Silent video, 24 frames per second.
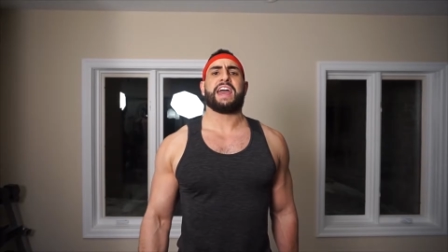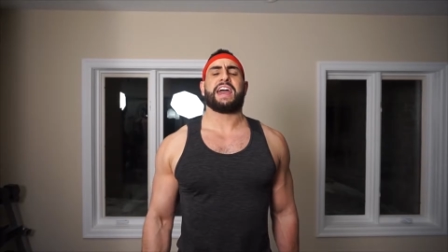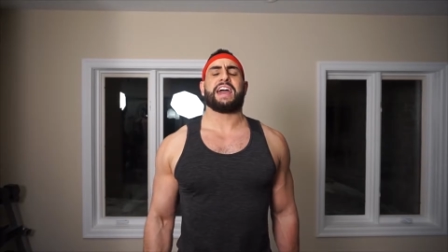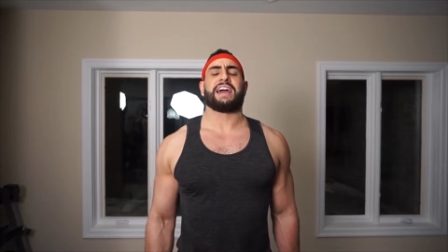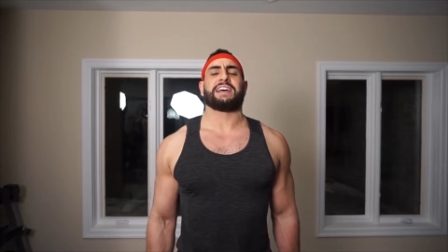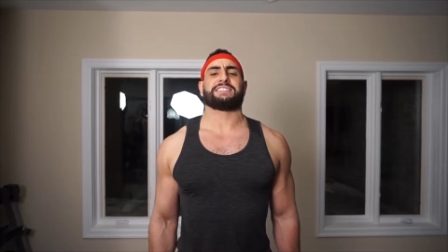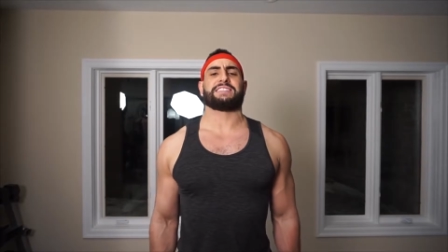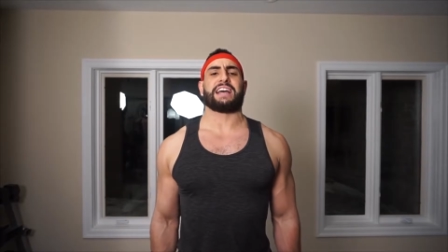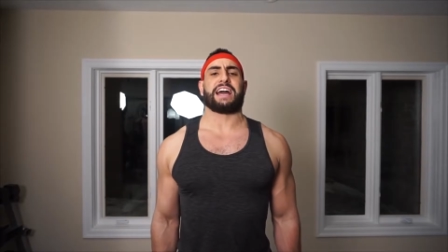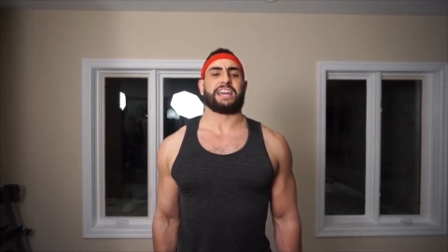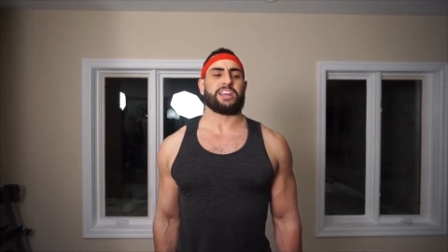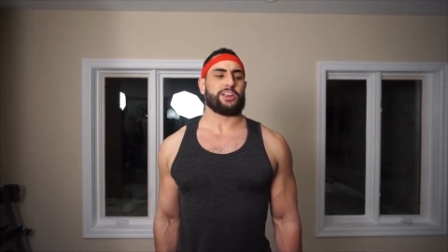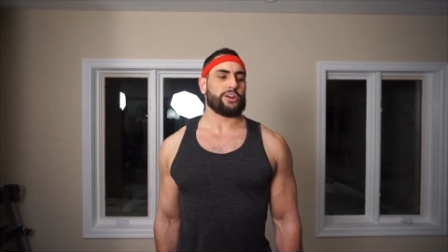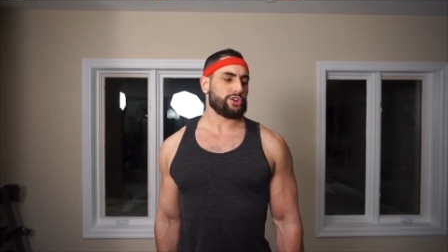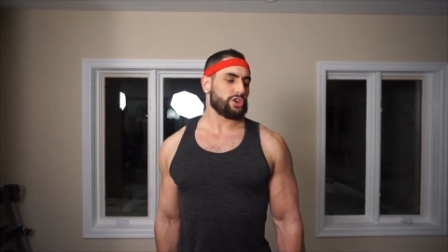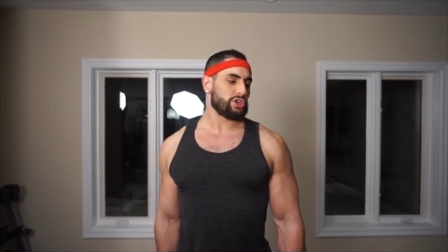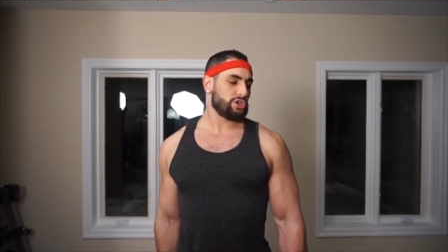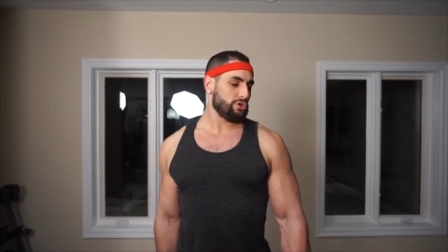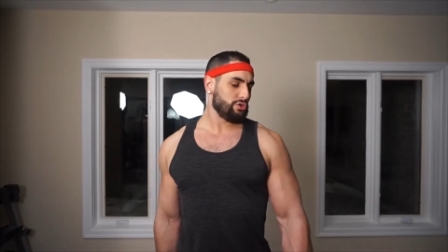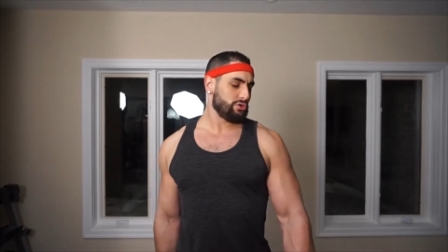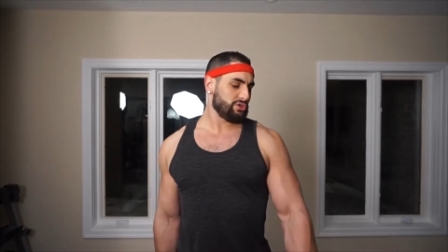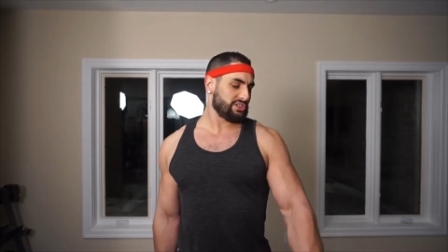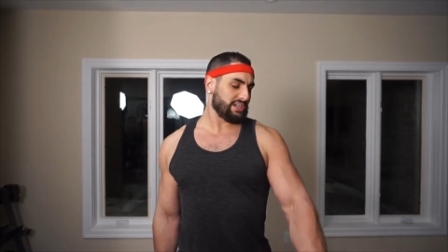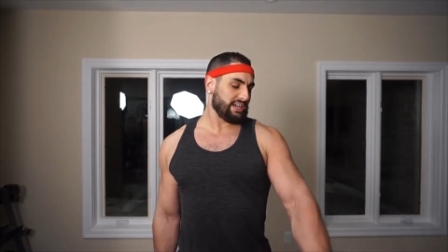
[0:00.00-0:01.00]
is that you're
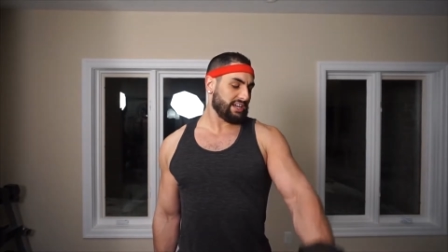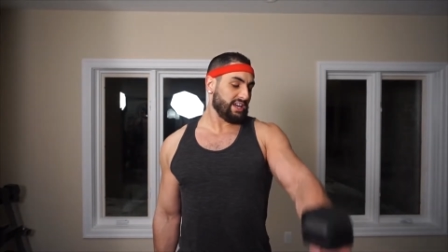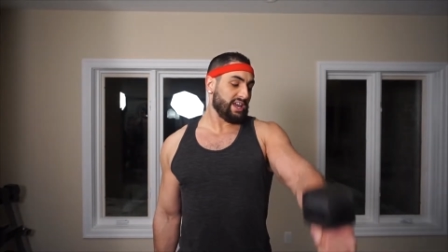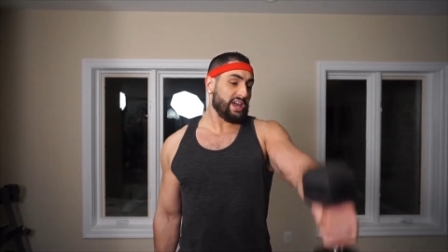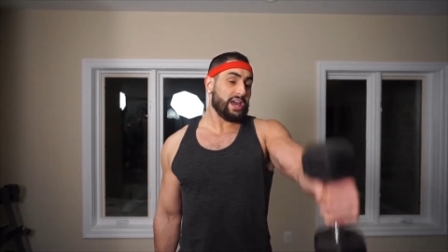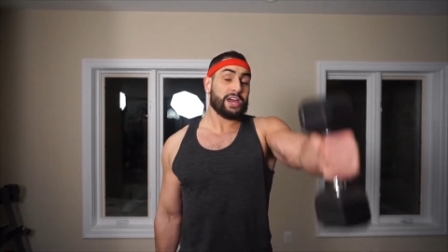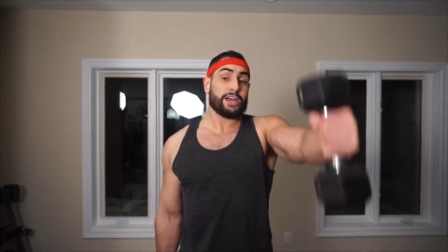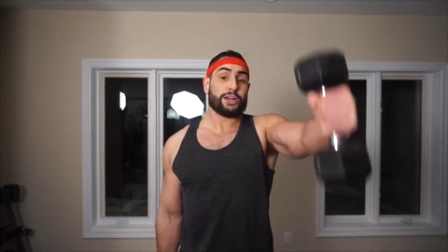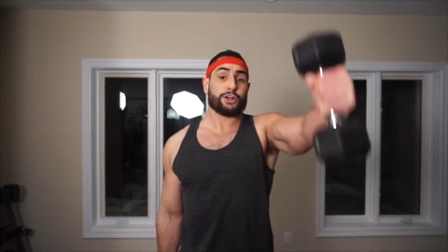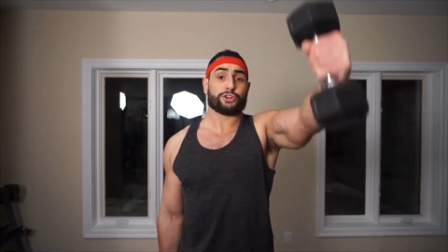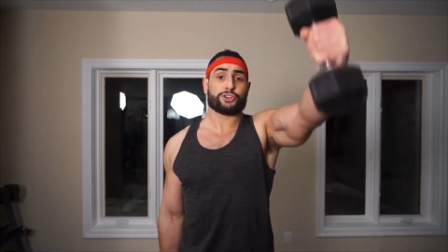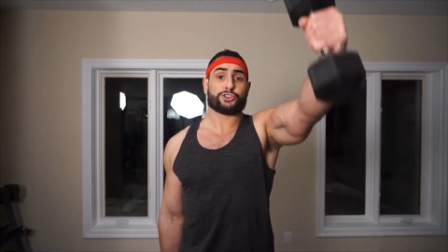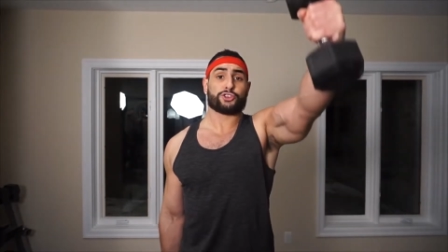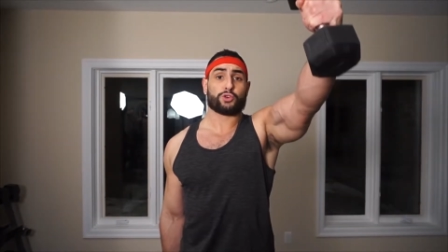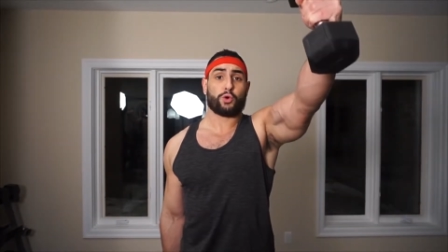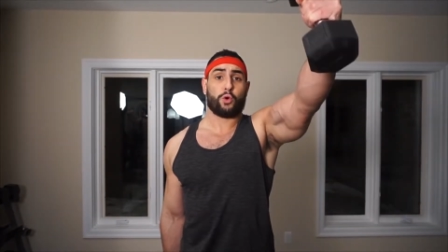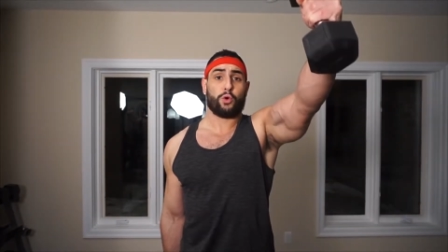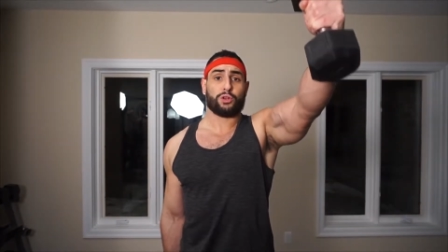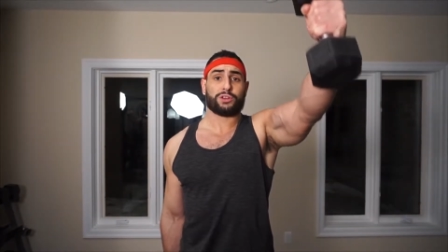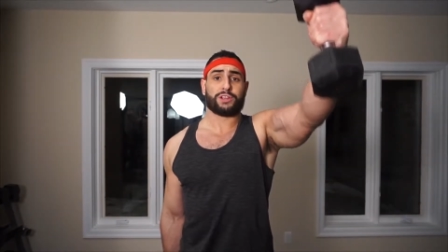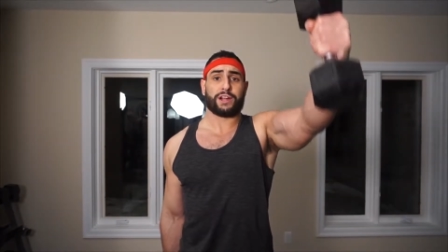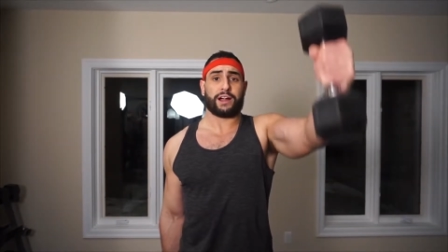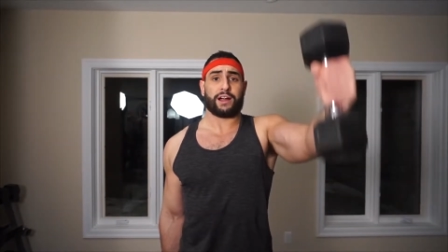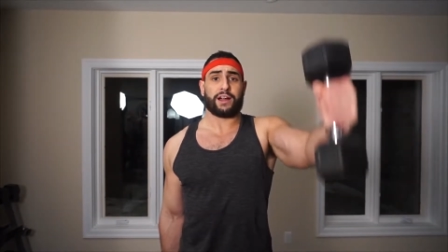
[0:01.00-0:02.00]
using your
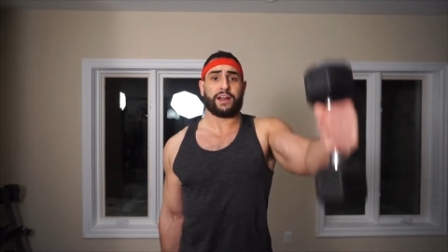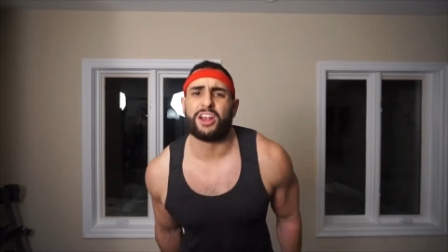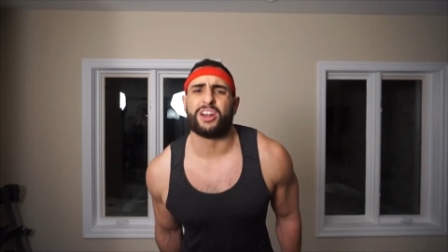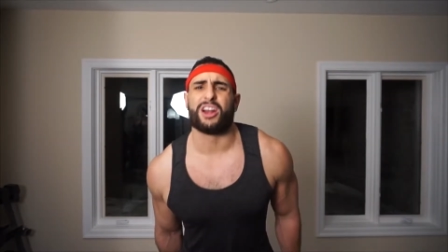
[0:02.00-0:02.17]
shoulder.